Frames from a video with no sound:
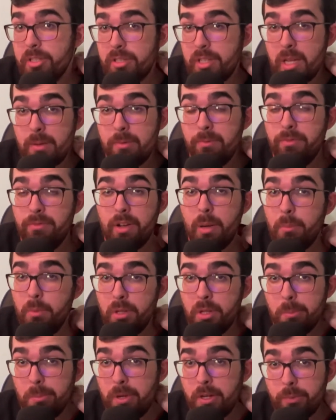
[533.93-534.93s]
They fumble
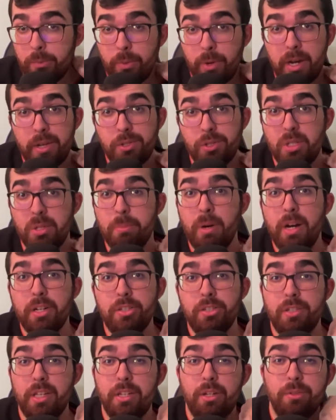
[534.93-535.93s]
the puck way too much,
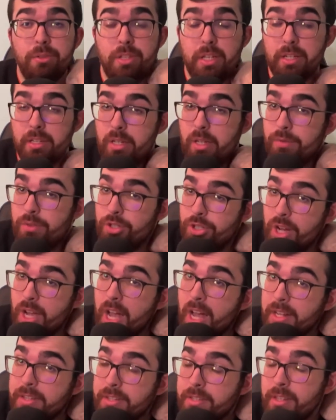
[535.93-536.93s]
they don't take enough
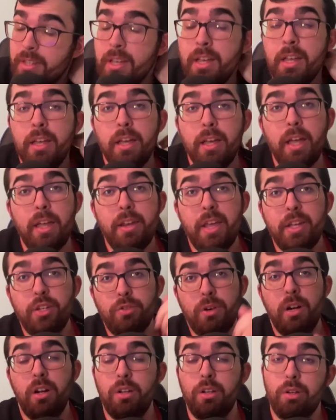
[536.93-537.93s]
shots, and they
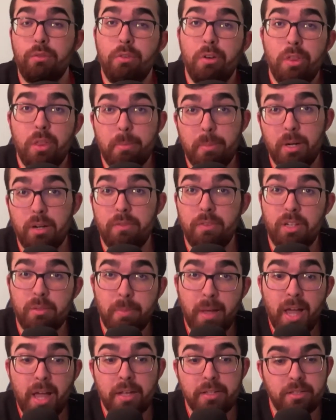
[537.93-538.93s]
try to look for the perfect
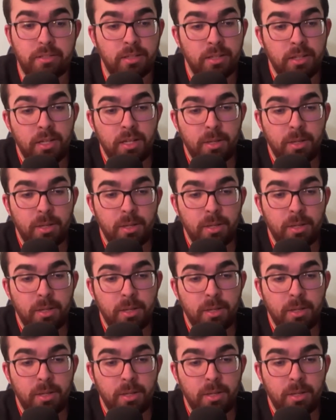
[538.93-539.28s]
pass.